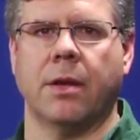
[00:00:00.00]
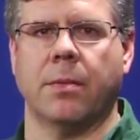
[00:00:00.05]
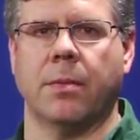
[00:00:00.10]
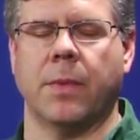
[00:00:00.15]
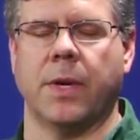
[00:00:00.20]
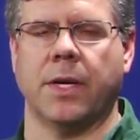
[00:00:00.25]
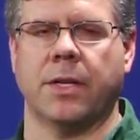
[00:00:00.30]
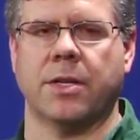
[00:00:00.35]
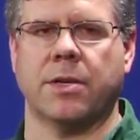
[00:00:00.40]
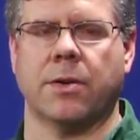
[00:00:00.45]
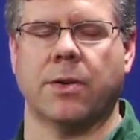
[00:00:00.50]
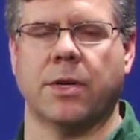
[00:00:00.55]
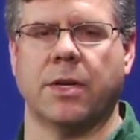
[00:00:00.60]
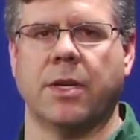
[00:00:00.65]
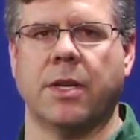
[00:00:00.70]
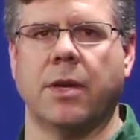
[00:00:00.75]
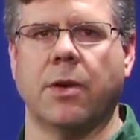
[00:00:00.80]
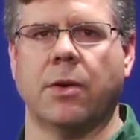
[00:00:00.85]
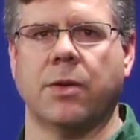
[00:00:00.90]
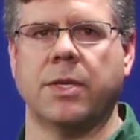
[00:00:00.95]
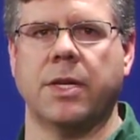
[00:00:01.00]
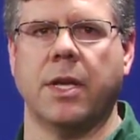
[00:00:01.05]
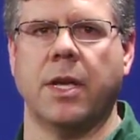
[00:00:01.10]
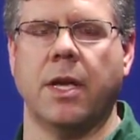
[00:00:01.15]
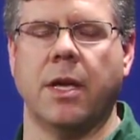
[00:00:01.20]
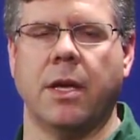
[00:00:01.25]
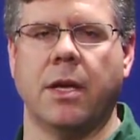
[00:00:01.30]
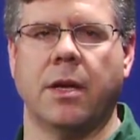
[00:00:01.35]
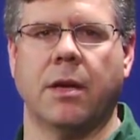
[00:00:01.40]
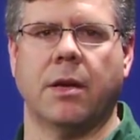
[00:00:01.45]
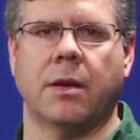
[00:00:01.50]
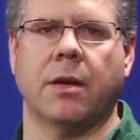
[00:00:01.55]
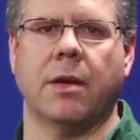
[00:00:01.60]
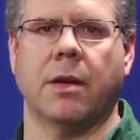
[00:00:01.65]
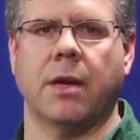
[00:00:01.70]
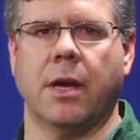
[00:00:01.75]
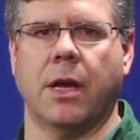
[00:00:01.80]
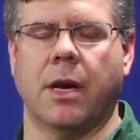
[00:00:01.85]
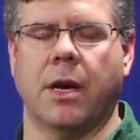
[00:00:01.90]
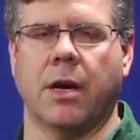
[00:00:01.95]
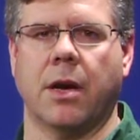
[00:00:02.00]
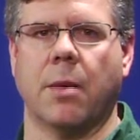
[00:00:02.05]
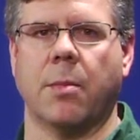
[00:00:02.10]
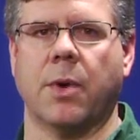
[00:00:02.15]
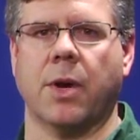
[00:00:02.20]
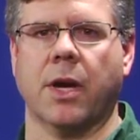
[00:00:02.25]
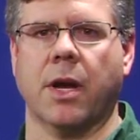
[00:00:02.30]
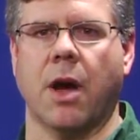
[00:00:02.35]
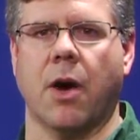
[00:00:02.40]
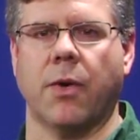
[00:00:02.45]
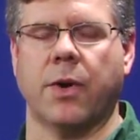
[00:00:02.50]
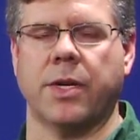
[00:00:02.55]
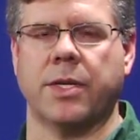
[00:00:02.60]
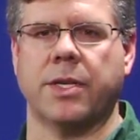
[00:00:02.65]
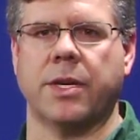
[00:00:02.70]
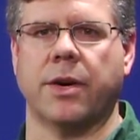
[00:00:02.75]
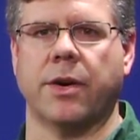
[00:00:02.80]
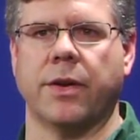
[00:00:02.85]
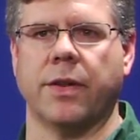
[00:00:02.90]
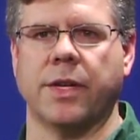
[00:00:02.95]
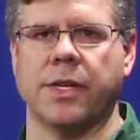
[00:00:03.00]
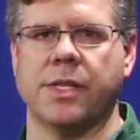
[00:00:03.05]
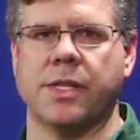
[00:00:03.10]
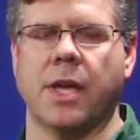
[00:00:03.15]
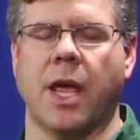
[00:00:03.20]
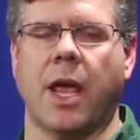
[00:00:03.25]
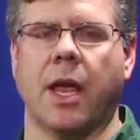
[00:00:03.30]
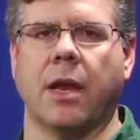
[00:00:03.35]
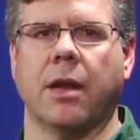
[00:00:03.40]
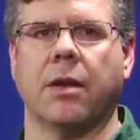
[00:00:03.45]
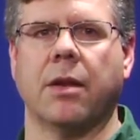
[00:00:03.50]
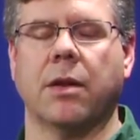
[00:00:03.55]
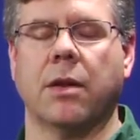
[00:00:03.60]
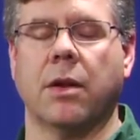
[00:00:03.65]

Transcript: Minnesota DOT, and a number of counties here in the state,